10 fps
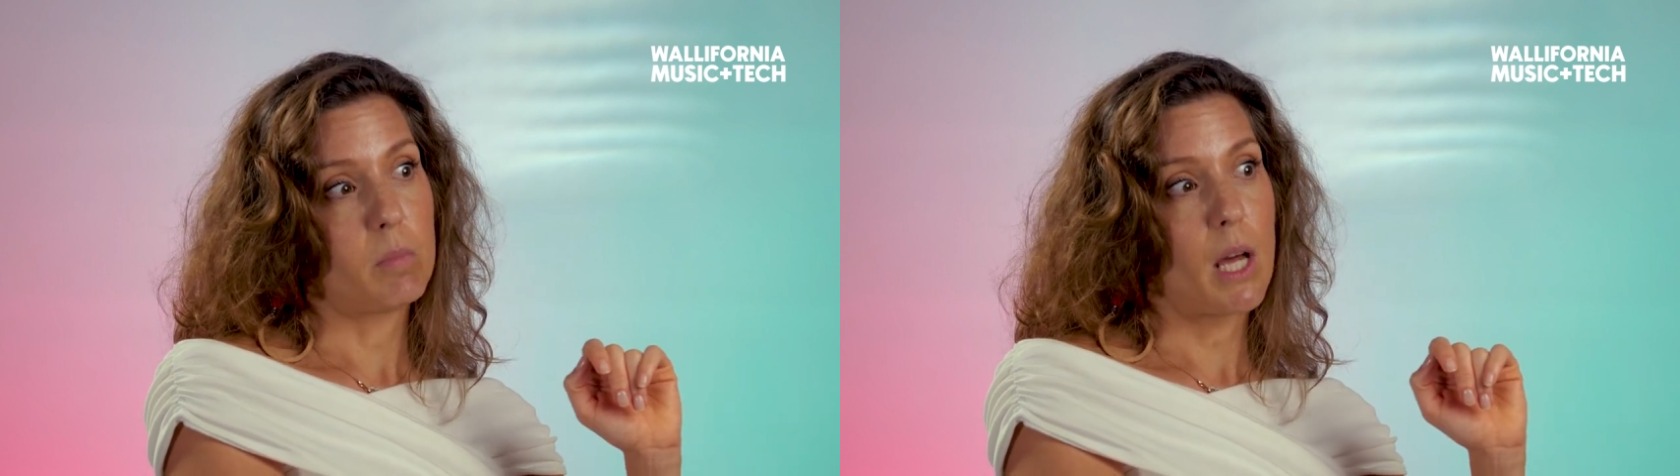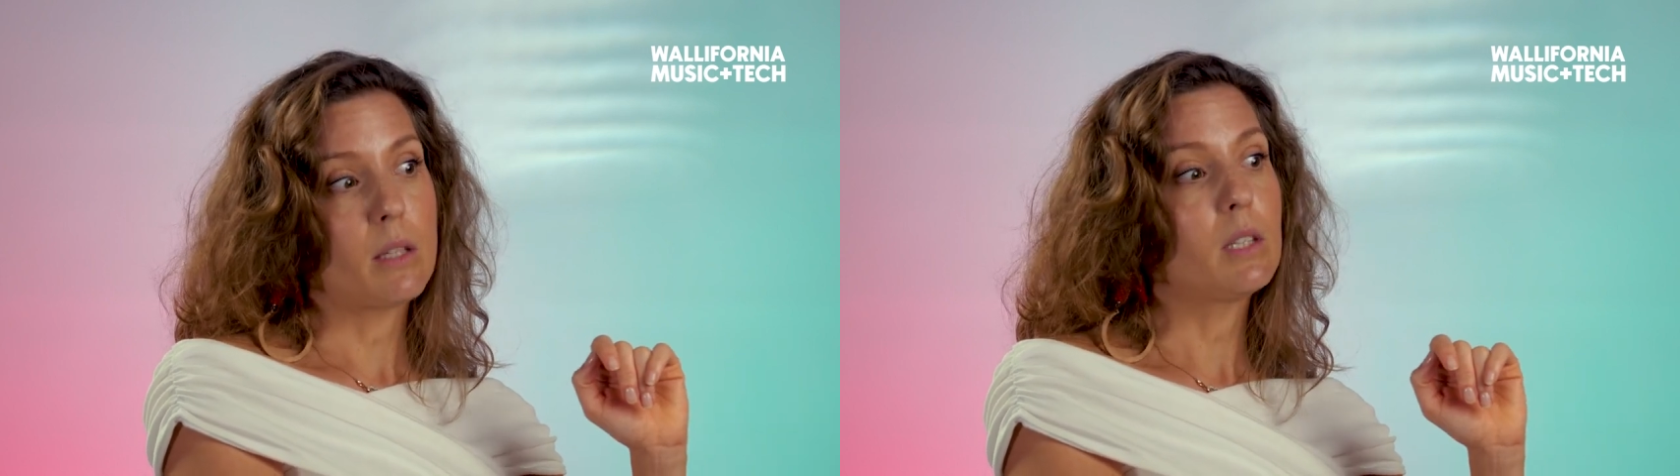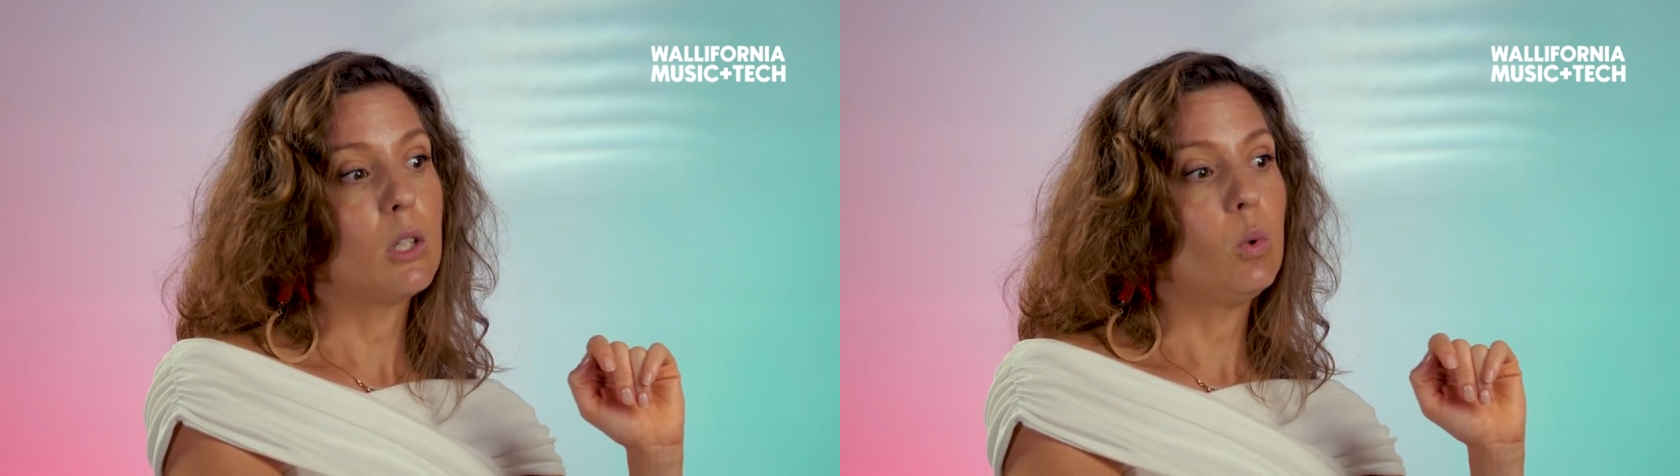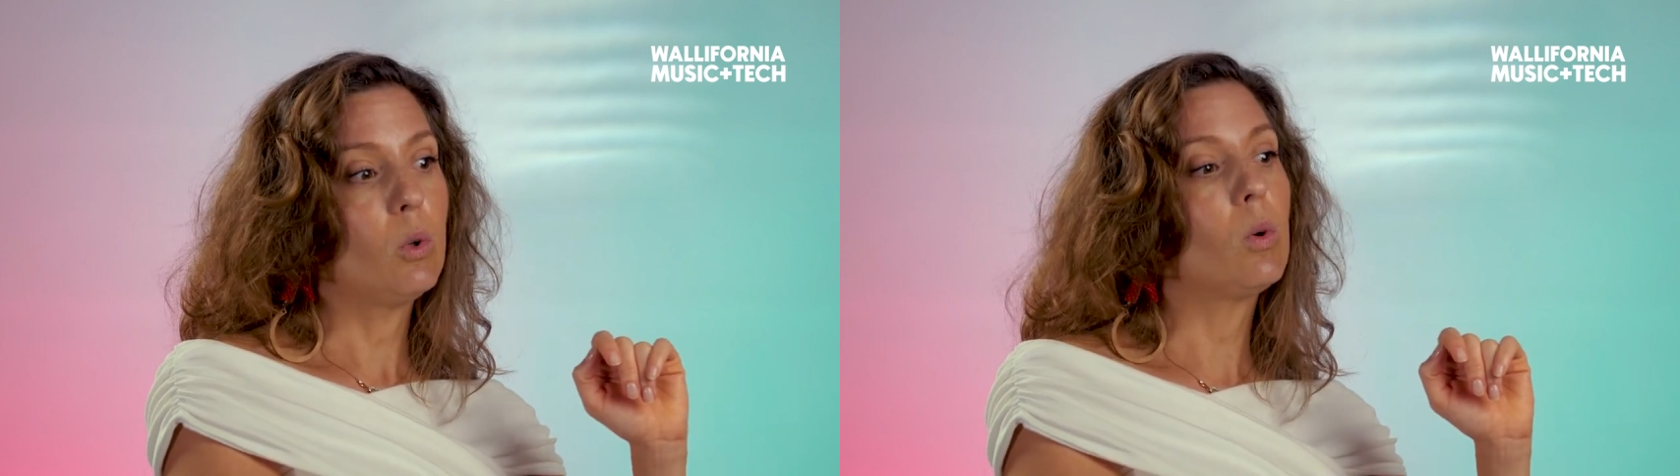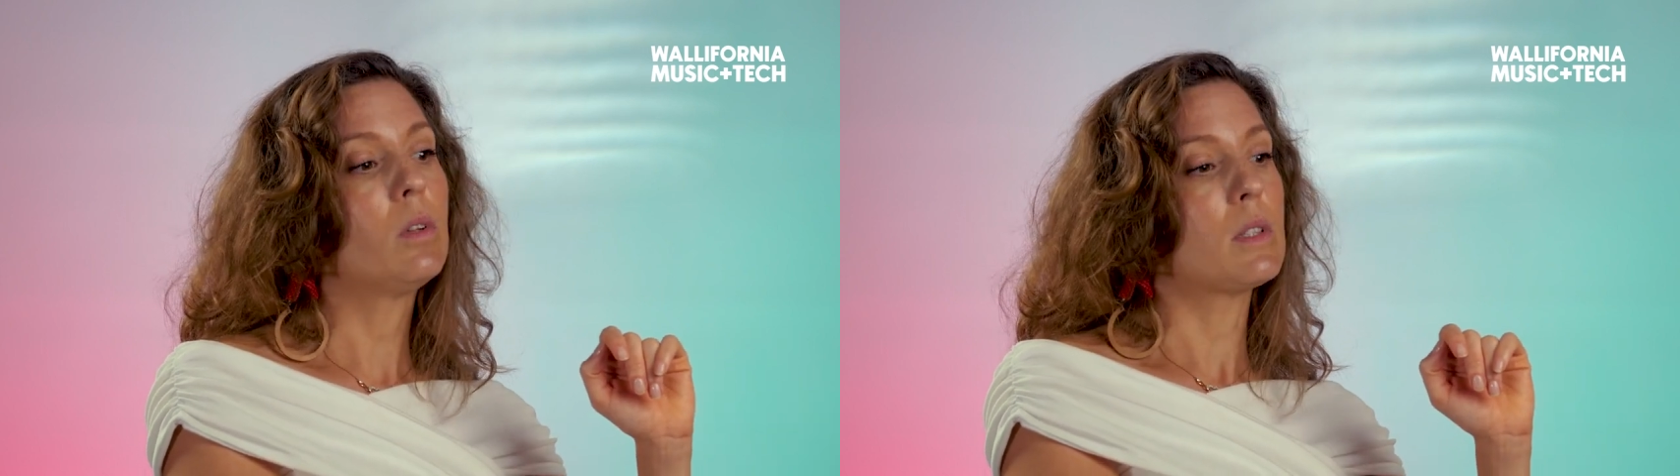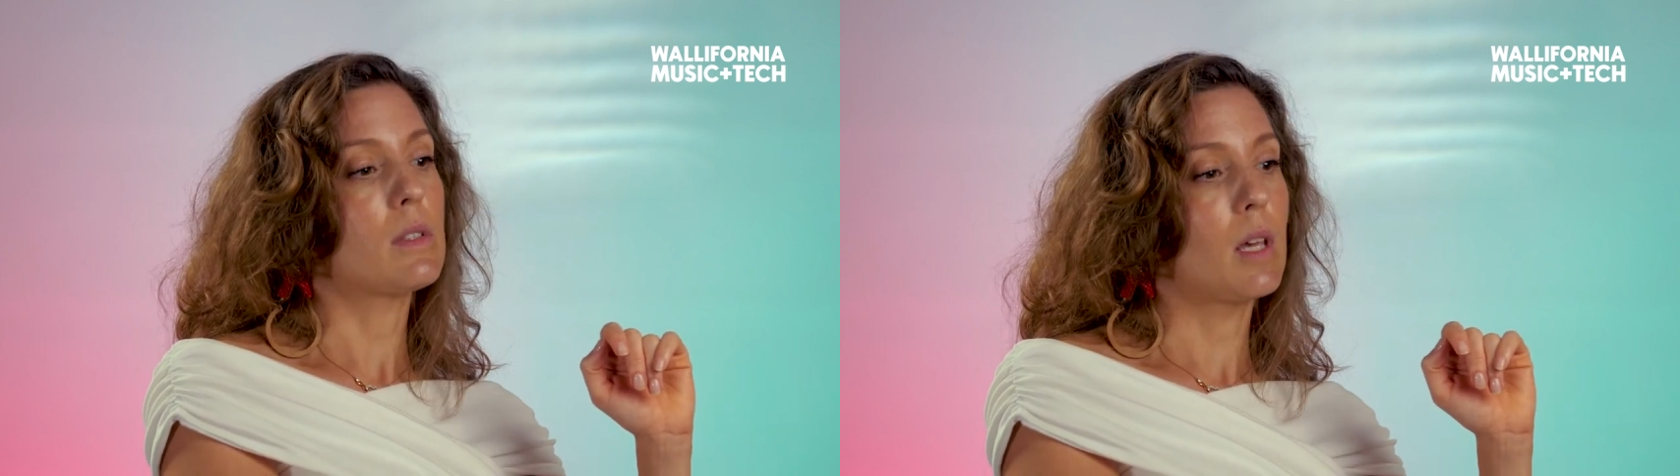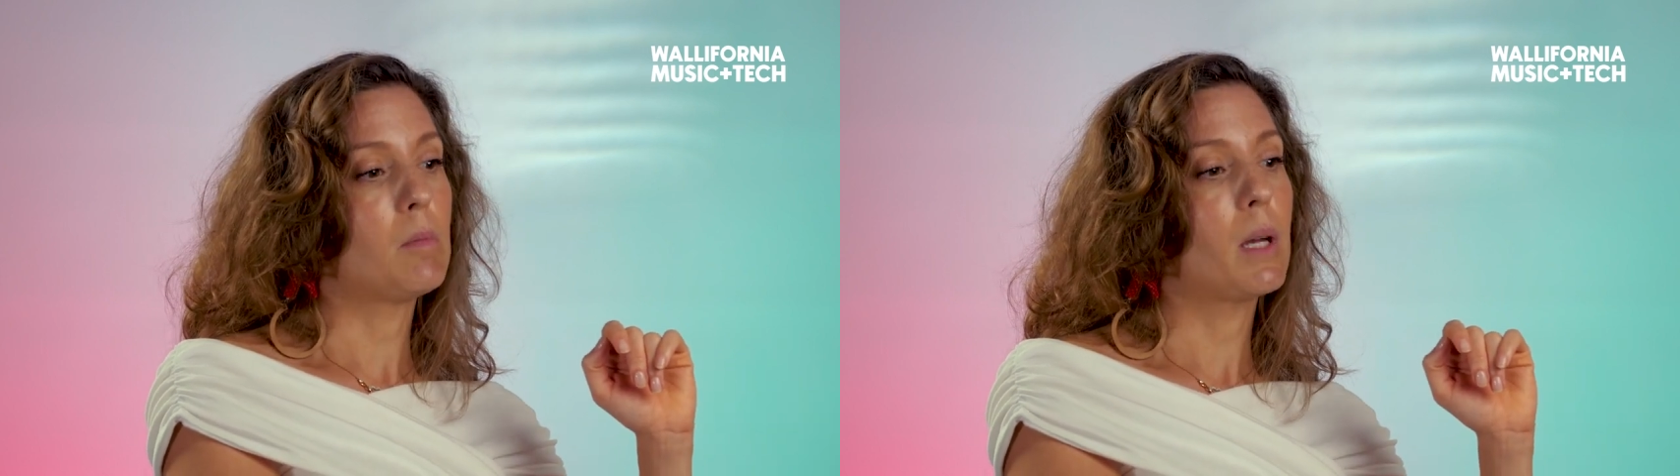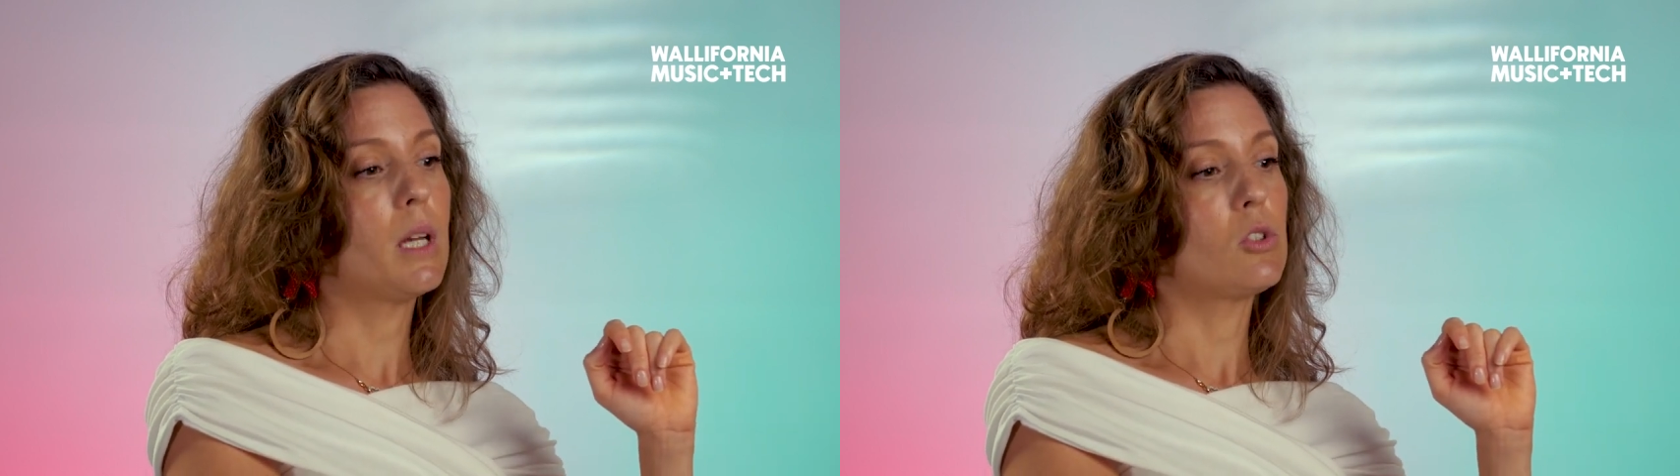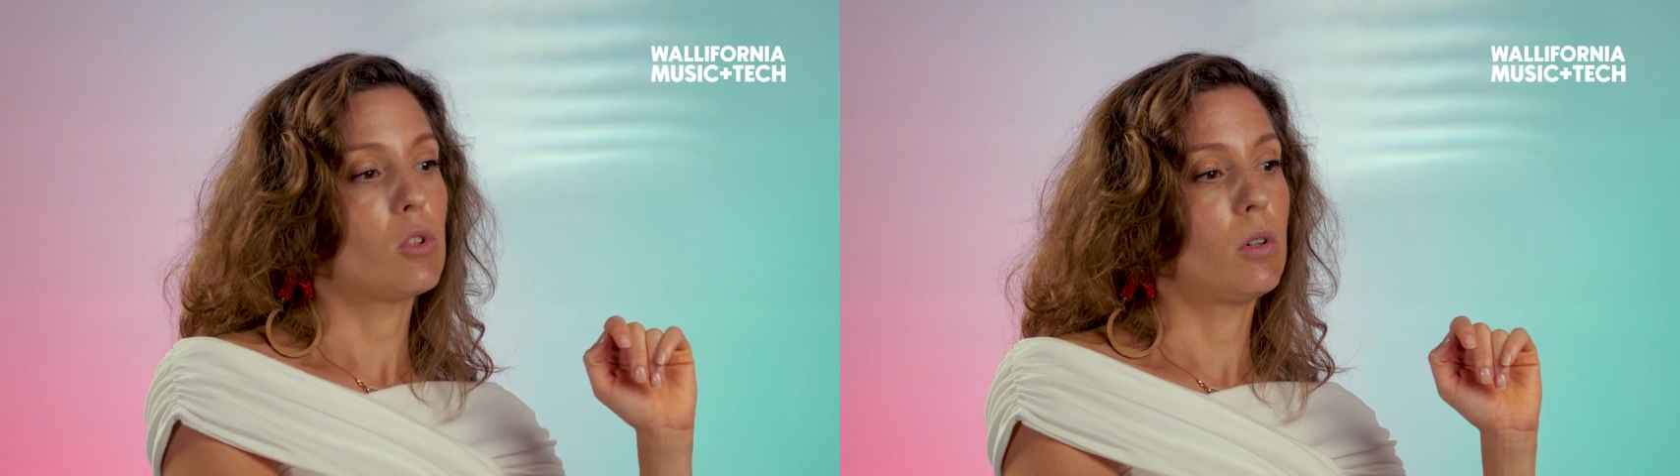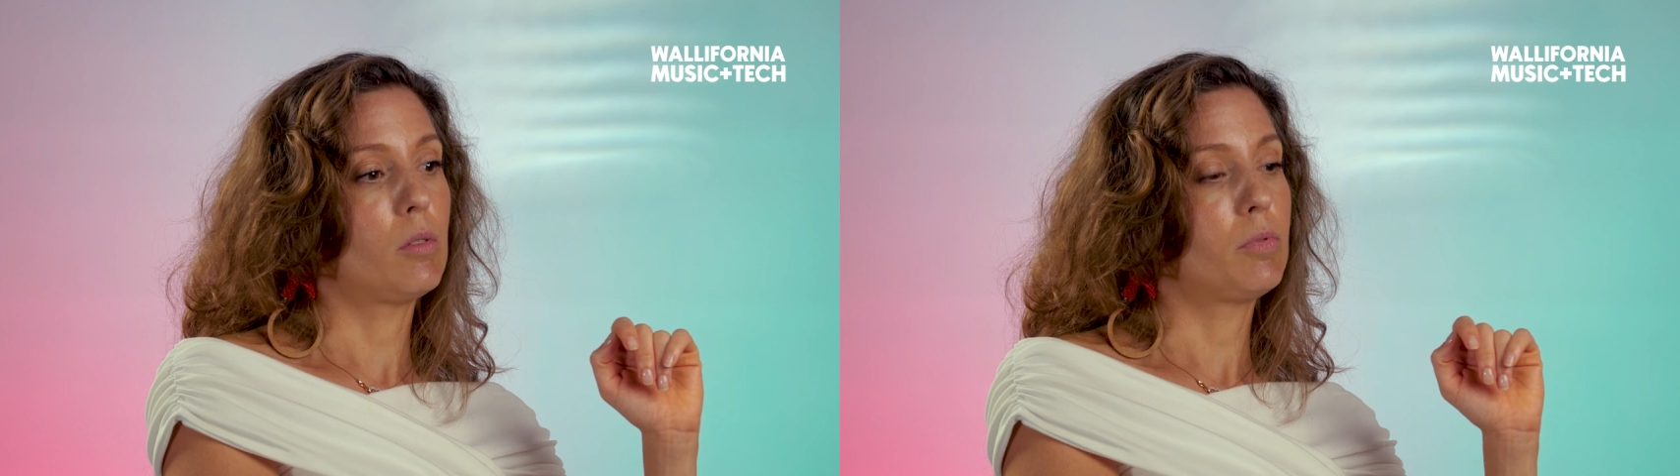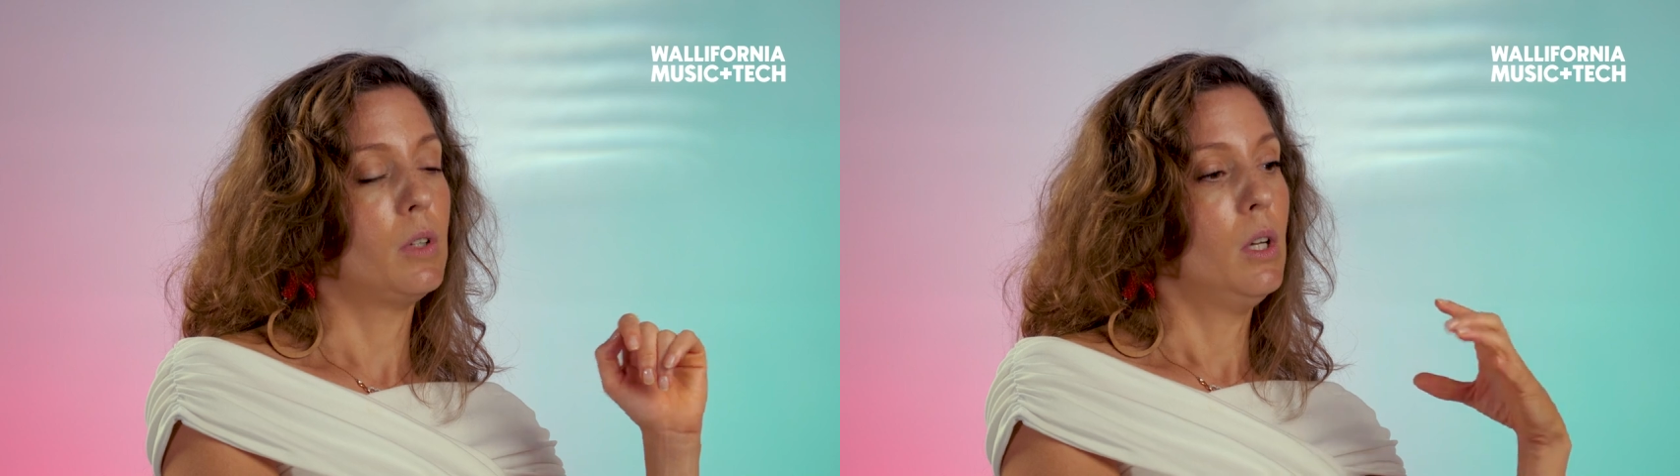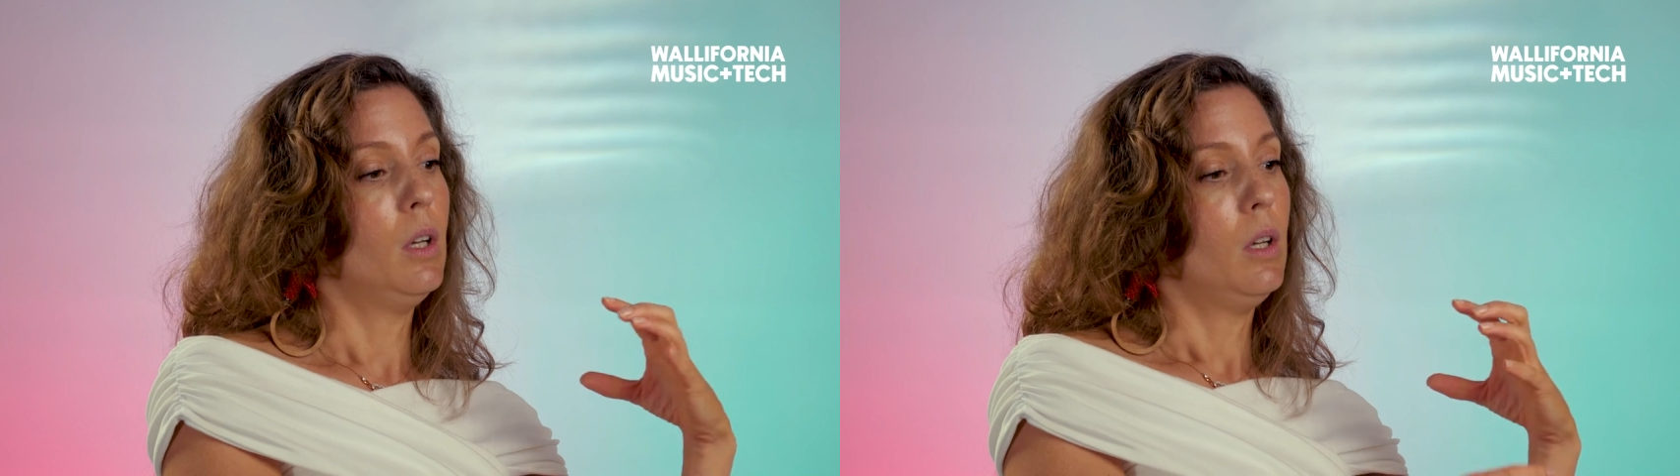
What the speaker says: But I think we're all on the same page of